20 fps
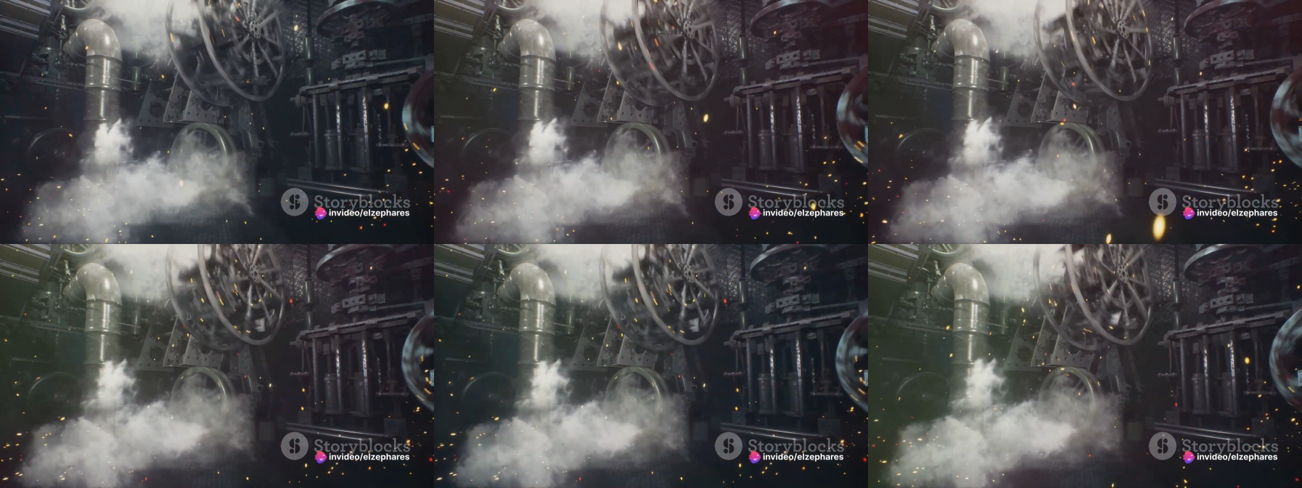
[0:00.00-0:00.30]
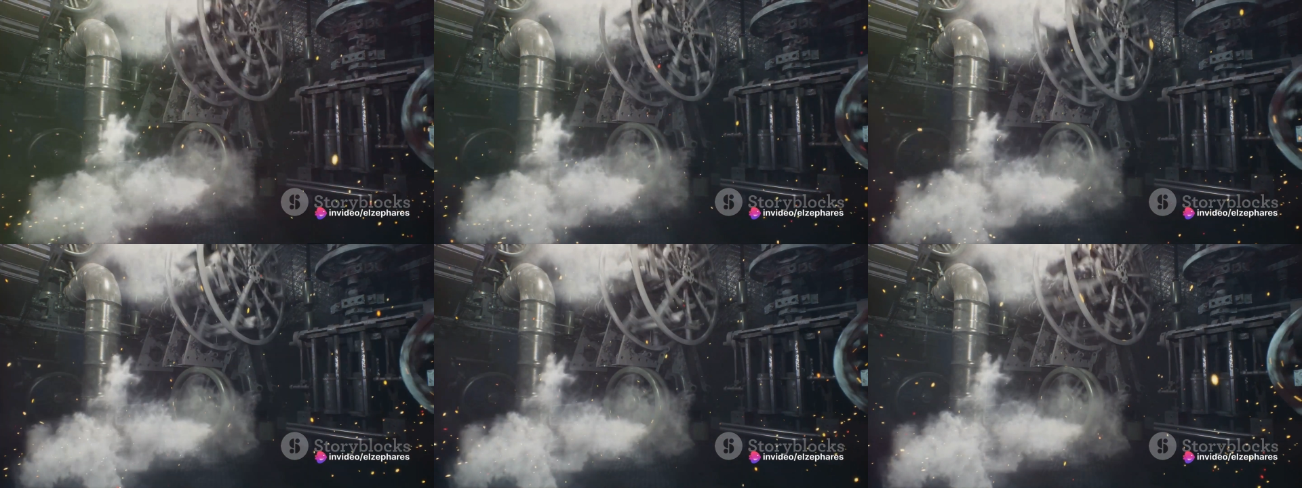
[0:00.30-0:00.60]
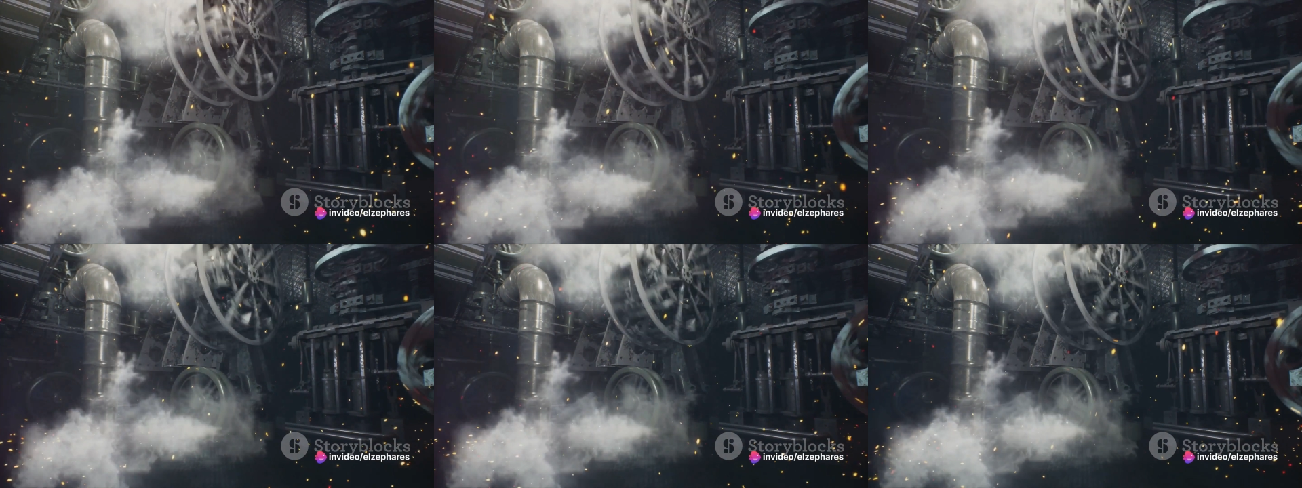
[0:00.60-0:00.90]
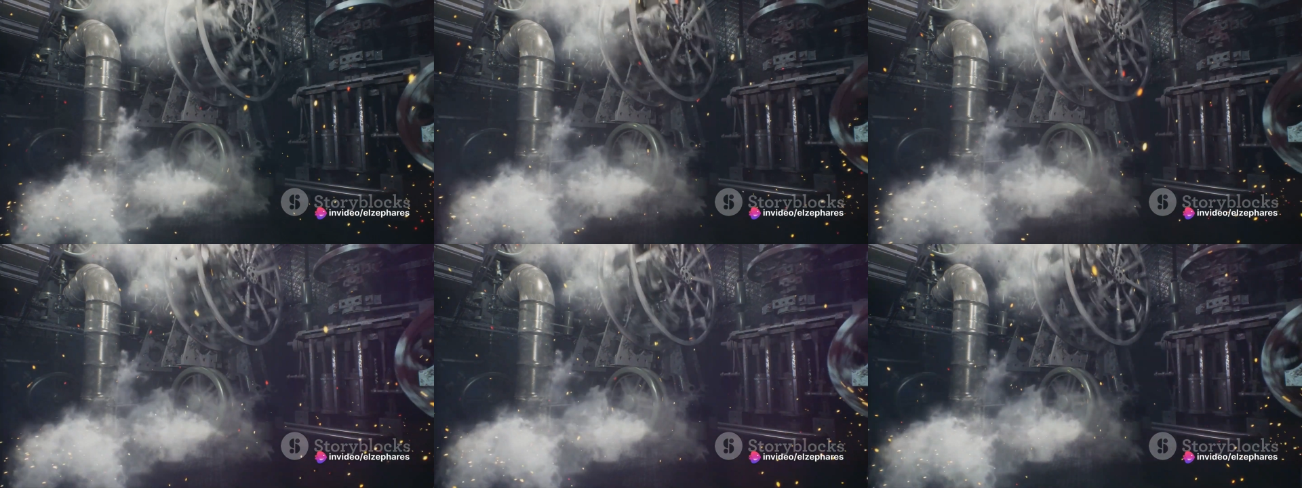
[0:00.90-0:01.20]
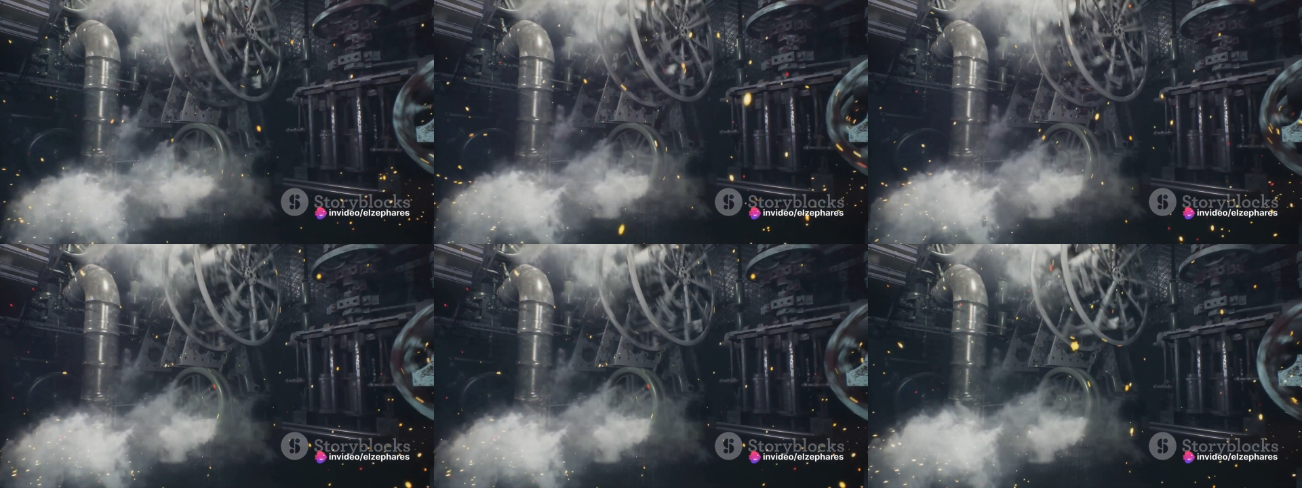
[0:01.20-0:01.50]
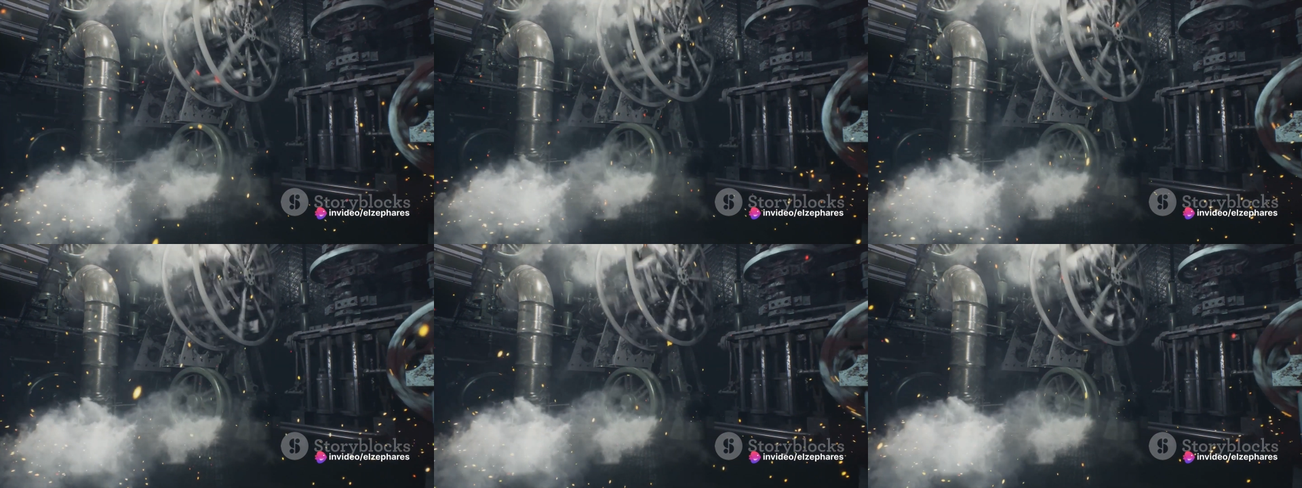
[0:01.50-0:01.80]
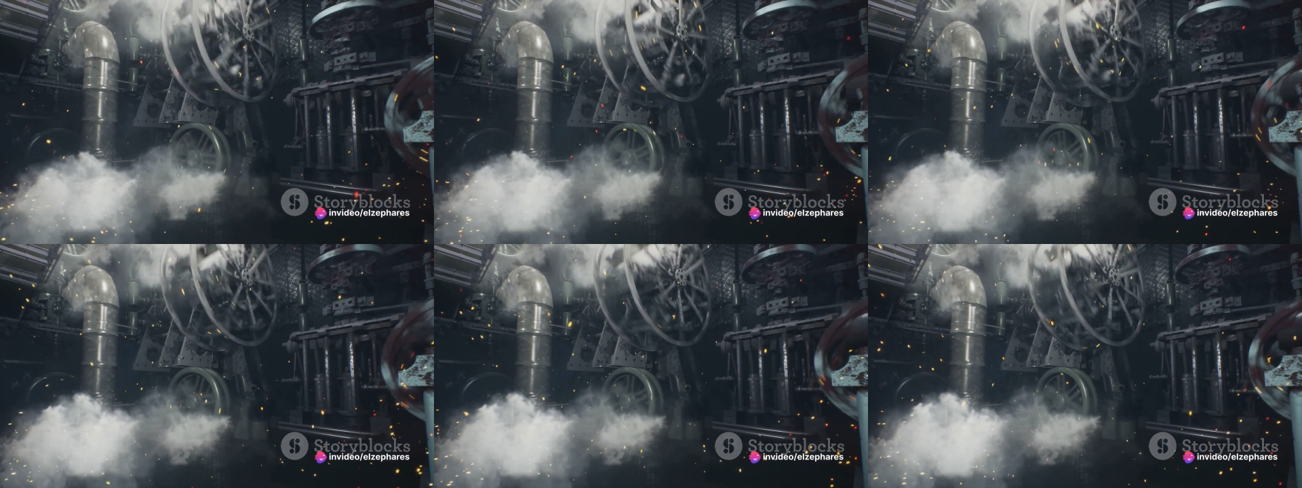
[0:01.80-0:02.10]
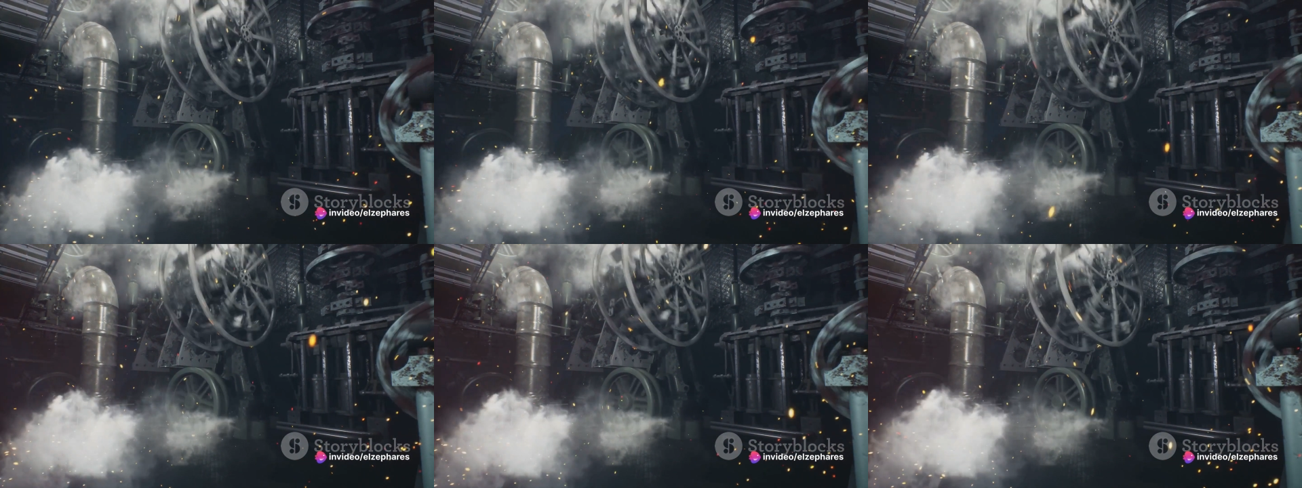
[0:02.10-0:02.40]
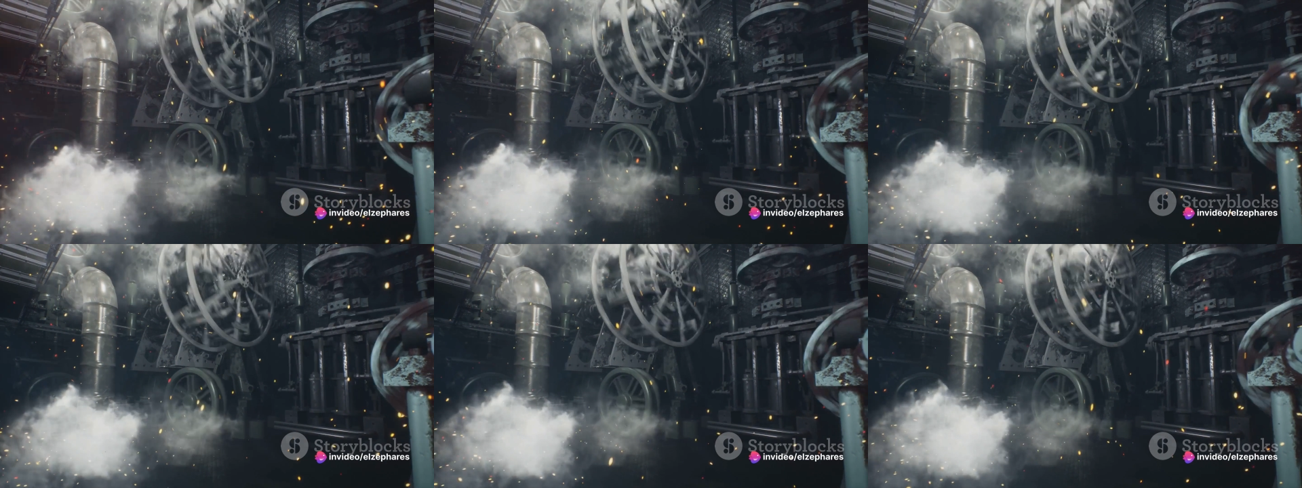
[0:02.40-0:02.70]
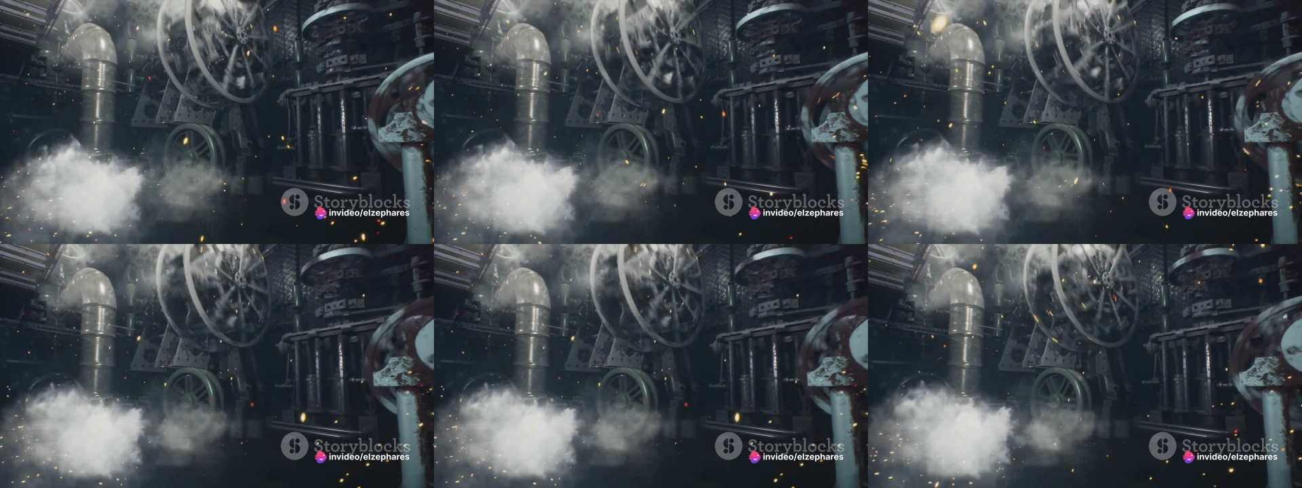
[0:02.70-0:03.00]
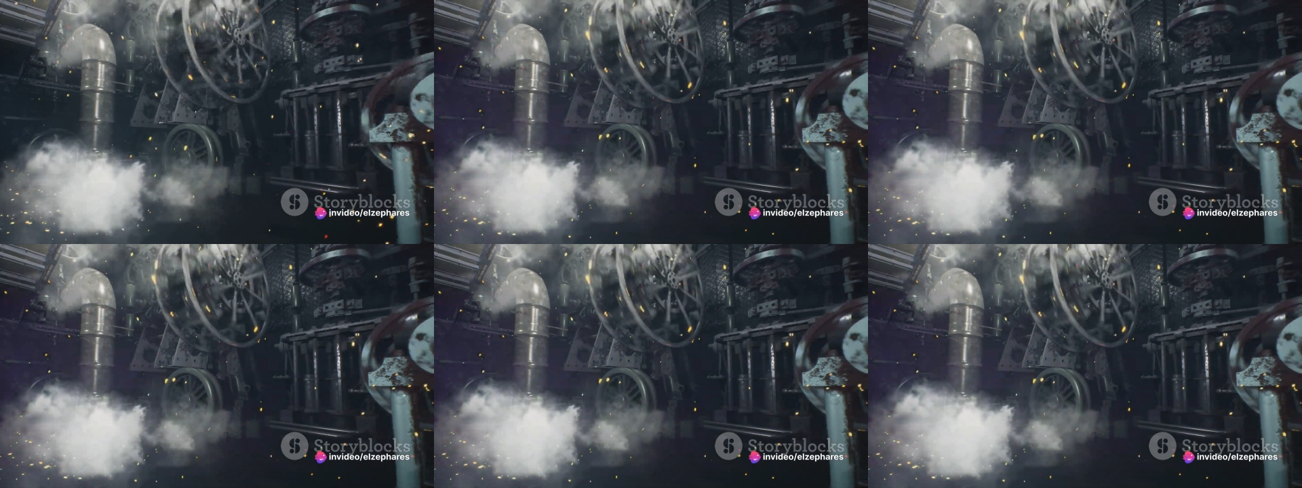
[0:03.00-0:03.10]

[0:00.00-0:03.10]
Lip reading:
[unreadable: no face in view]